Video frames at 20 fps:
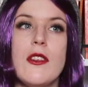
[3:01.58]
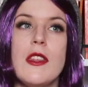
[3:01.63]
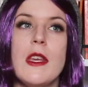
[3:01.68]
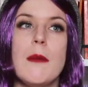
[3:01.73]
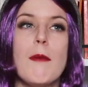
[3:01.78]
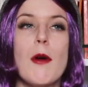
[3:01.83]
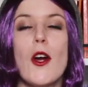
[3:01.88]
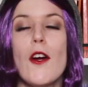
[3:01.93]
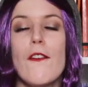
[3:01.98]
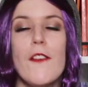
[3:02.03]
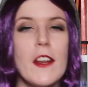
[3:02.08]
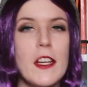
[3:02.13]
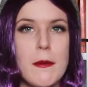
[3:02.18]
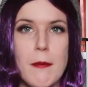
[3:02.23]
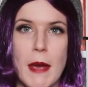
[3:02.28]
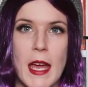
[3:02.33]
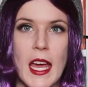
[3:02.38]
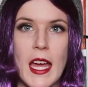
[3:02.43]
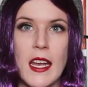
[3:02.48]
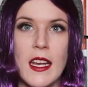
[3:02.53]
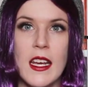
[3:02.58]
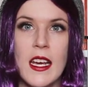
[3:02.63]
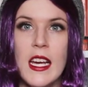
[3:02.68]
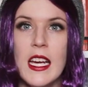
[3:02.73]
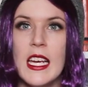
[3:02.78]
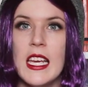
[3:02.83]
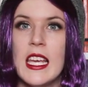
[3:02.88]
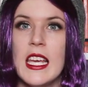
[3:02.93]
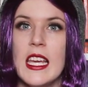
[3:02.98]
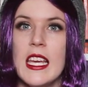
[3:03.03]
to the perfect man.
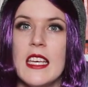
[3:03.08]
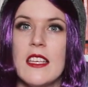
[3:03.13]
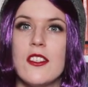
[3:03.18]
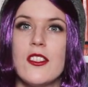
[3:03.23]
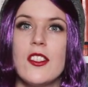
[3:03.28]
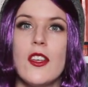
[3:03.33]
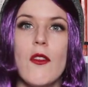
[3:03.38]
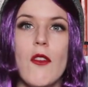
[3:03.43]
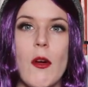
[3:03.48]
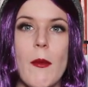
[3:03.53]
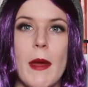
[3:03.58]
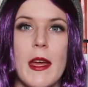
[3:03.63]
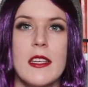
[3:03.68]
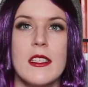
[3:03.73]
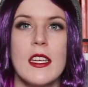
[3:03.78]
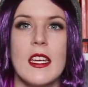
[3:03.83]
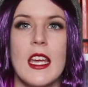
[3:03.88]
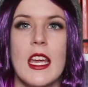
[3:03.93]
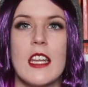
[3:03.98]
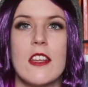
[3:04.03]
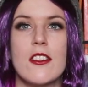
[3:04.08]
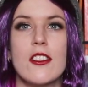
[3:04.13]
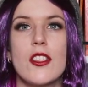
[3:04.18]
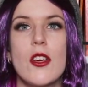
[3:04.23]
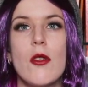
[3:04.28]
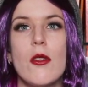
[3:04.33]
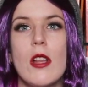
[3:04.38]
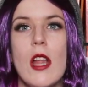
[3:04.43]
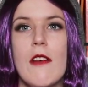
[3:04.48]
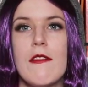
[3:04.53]
He is so romantic and
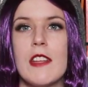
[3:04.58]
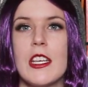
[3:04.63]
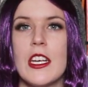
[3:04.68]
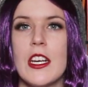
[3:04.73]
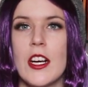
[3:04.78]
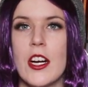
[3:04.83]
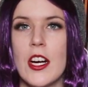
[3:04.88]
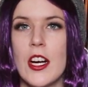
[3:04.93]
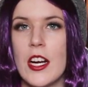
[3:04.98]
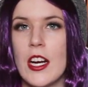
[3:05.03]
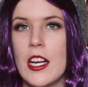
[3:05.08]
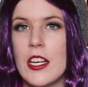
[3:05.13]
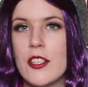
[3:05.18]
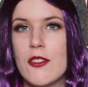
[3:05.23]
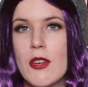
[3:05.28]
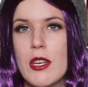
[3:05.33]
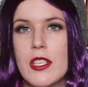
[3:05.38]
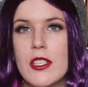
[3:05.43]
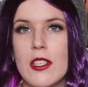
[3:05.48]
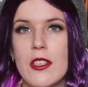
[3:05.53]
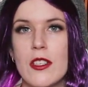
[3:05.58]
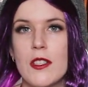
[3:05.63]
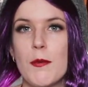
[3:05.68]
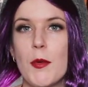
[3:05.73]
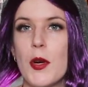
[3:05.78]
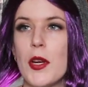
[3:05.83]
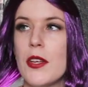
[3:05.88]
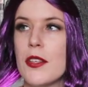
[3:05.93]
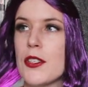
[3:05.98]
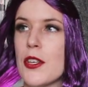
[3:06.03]
so lovely to her and treats
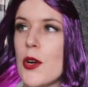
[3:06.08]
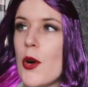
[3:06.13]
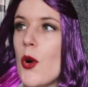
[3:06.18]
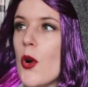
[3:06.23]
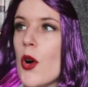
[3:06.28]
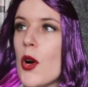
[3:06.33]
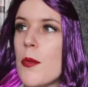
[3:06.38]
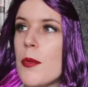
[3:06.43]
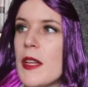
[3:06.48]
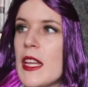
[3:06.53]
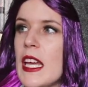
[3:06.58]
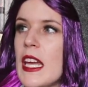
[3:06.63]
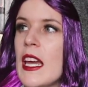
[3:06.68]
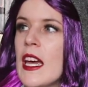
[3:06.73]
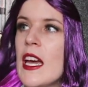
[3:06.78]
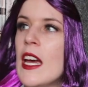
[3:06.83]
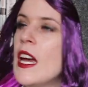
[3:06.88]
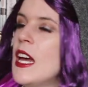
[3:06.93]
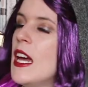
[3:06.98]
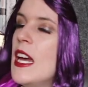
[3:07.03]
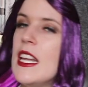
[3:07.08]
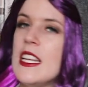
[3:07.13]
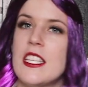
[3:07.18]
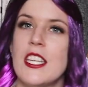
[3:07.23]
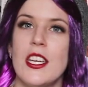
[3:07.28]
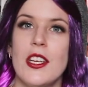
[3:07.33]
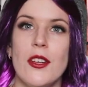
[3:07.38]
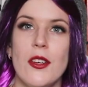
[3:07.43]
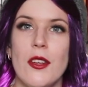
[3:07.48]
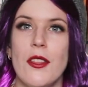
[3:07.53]
spoils her horribly
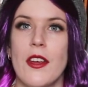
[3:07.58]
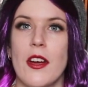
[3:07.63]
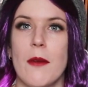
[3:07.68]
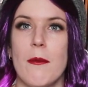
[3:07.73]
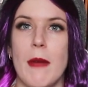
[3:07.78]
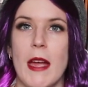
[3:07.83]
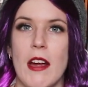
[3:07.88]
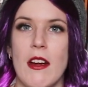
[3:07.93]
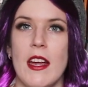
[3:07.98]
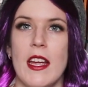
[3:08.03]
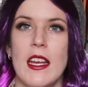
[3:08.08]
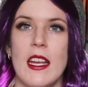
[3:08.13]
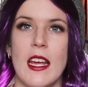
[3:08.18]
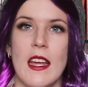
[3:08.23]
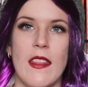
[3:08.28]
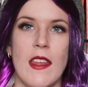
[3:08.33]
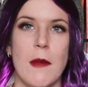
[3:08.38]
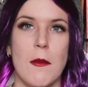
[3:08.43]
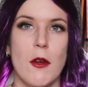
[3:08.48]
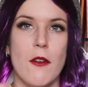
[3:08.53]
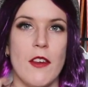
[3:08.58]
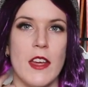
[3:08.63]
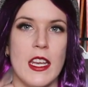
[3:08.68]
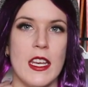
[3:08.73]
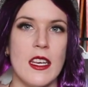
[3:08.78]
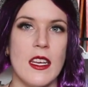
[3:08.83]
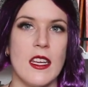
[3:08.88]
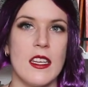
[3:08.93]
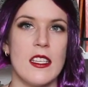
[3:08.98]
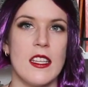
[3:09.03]
until they're married and they move
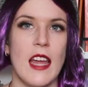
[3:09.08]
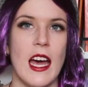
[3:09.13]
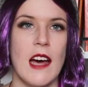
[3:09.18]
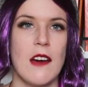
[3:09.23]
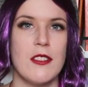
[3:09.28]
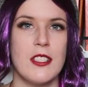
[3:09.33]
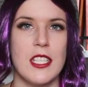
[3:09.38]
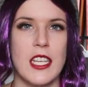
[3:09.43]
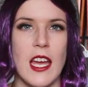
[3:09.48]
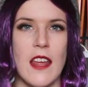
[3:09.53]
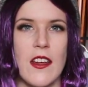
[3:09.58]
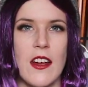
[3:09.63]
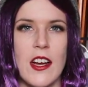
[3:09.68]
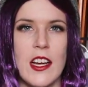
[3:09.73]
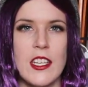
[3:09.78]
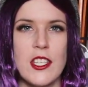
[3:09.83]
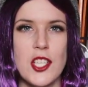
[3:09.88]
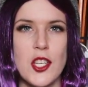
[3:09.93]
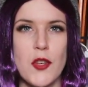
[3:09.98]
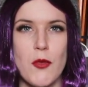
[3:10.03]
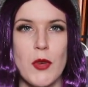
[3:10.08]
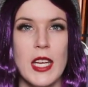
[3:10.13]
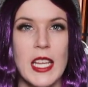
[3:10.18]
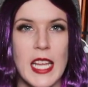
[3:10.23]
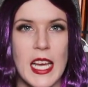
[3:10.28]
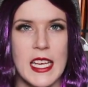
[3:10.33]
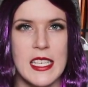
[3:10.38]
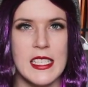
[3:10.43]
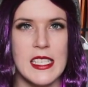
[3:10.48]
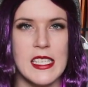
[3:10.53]
in to the house together and she
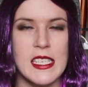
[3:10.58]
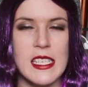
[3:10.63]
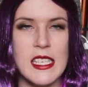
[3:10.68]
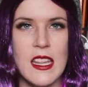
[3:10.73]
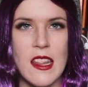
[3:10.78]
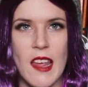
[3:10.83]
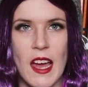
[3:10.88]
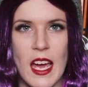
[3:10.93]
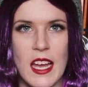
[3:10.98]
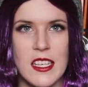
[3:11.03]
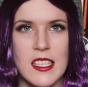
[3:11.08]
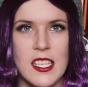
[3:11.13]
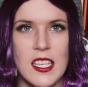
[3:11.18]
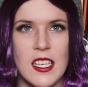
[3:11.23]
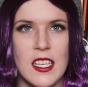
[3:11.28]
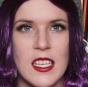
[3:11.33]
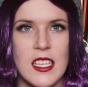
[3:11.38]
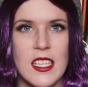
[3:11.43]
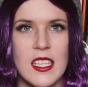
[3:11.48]
realizes that